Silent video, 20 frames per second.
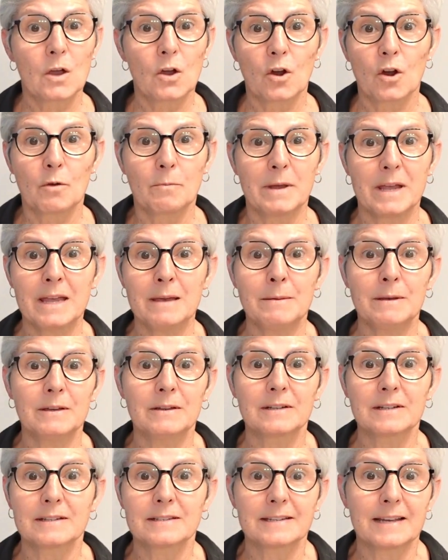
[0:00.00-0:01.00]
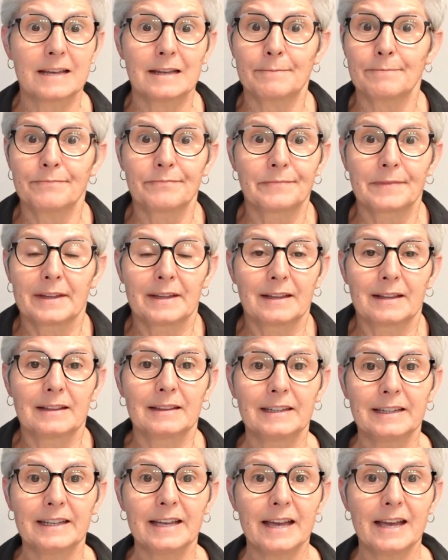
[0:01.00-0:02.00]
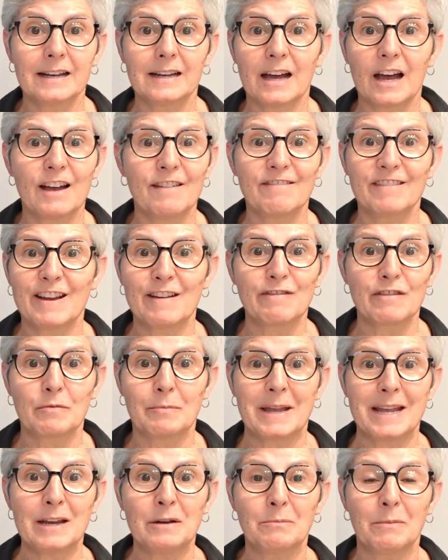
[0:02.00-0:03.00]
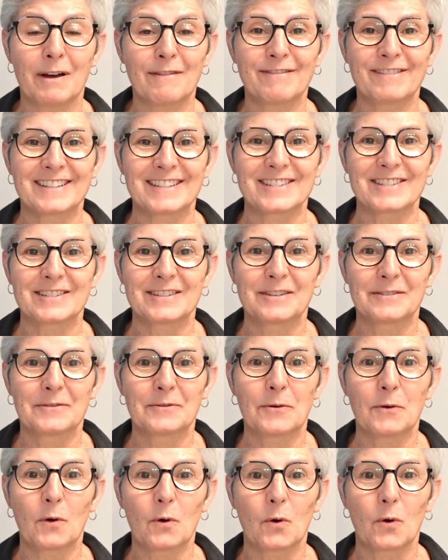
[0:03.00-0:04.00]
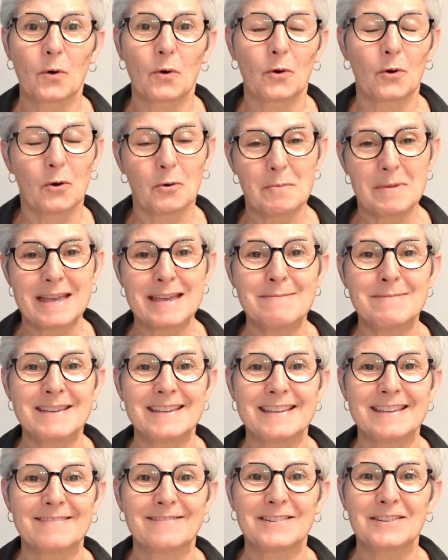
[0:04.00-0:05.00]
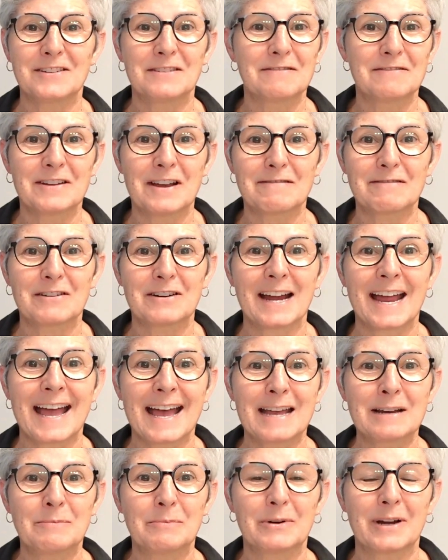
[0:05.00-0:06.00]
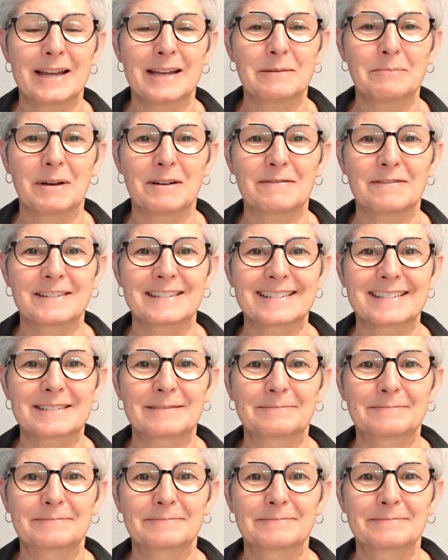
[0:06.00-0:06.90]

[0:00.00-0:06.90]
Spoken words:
Or maybe you can say, Leanne, I've never made muffins. Or maybe even you've never had bran muffins.